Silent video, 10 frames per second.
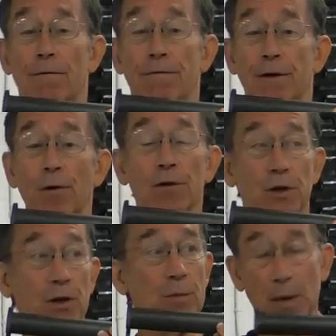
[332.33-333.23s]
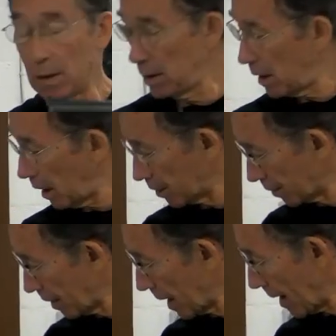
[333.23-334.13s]
float tube under
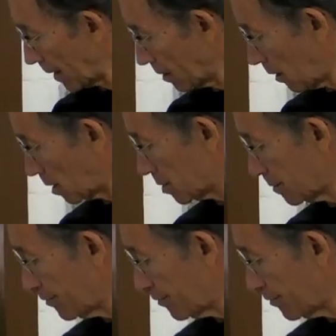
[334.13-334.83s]
their handguards